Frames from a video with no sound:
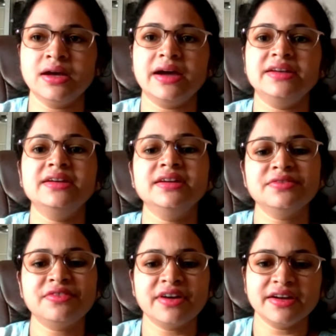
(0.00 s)

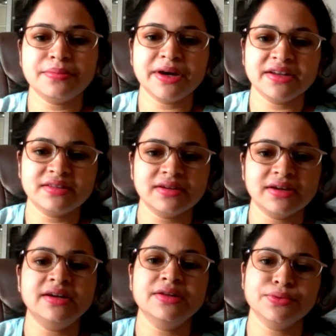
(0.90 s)
identified by the
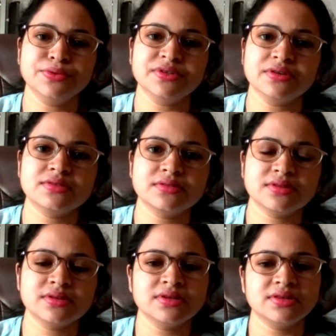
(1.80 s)
end users,
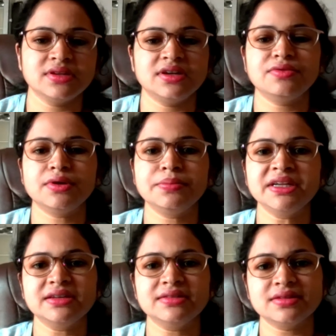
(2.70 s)
then it will be
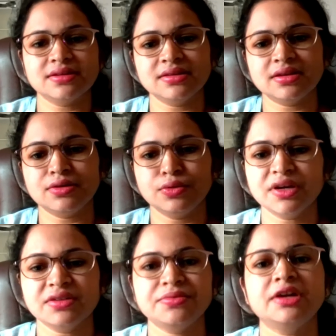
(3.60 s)
tested in the lower
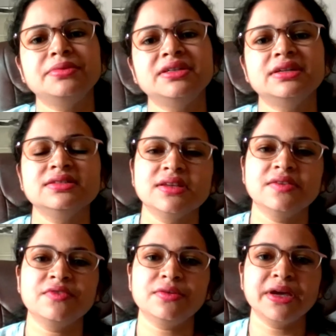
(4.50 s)
environment and
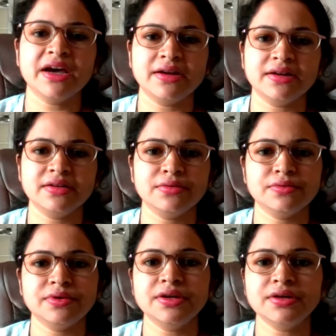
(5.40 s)
same will be handed
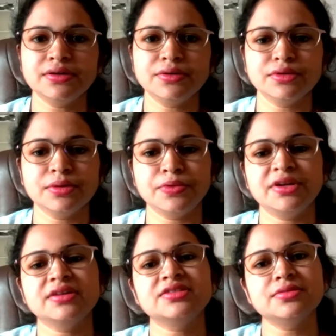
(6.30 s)
over to the
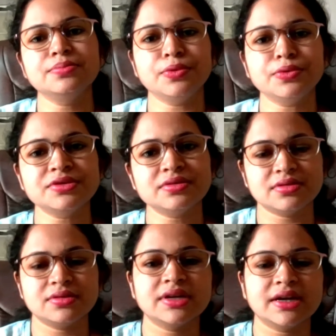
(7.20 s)
production post
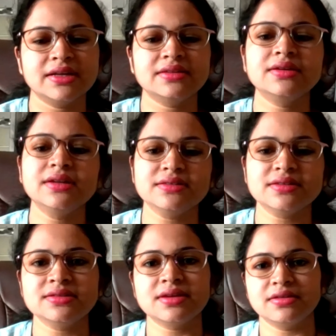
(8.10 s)
getting the
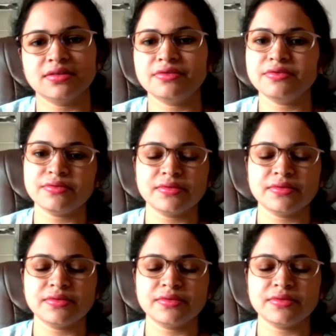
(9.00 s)
testing sign off.